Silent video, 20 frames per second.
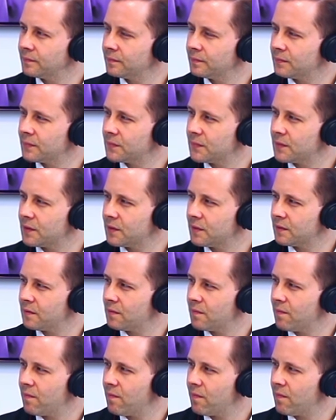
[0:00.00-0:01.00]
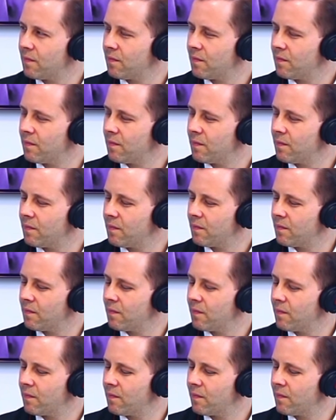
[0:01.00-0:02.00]

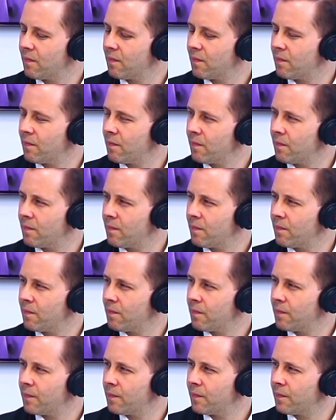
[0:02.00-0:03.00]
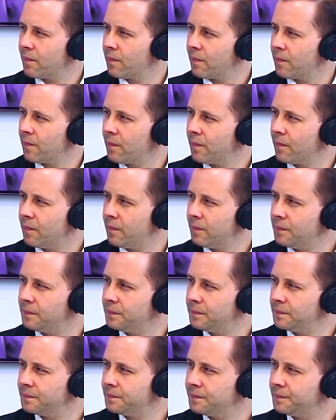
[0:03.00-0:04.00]

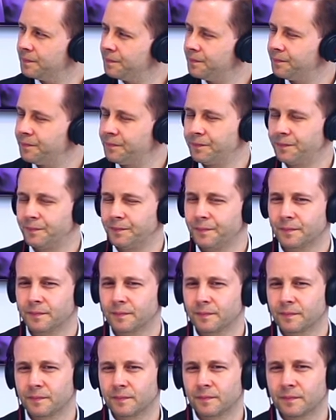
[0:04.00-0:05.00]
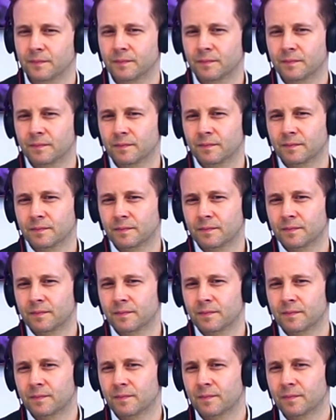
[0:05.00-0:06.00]

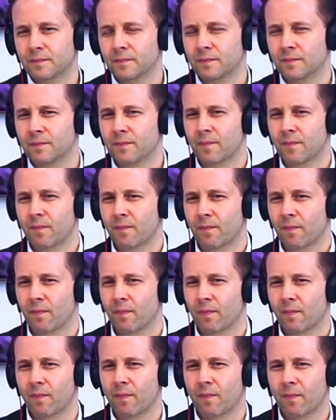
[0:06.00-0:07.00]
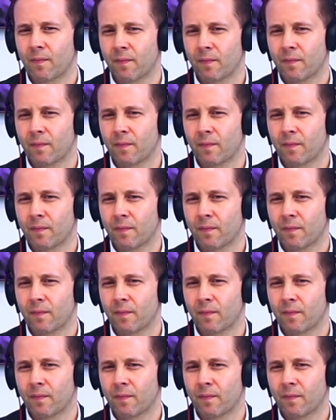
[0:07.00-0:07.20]
This person isn't speaking.